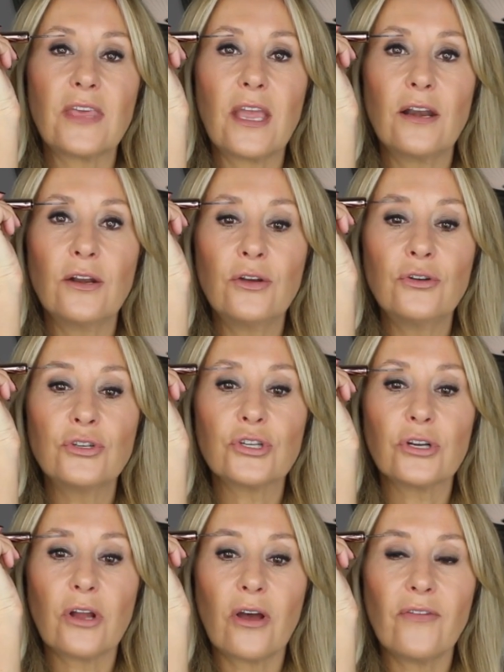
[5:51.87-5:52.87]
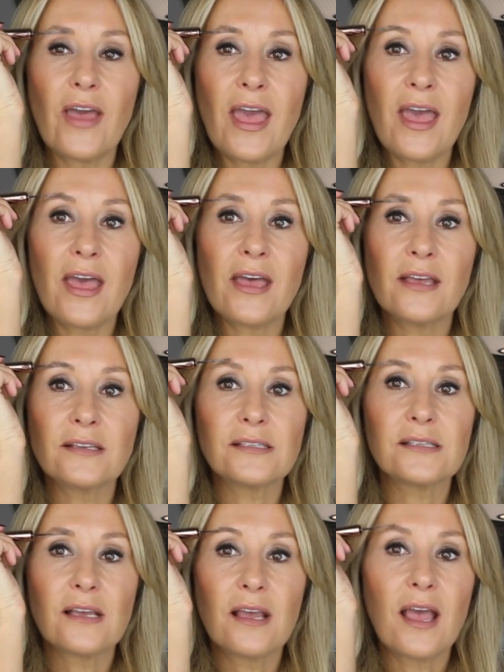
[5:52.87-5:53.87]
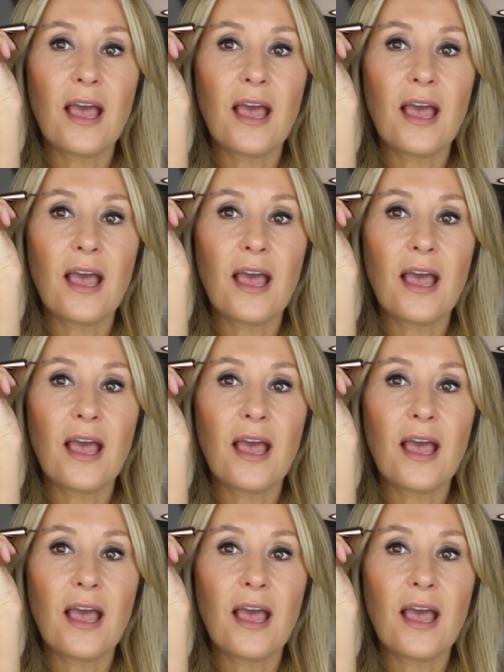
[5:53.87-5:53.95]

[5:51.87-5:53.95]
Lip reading: the illusion of hairs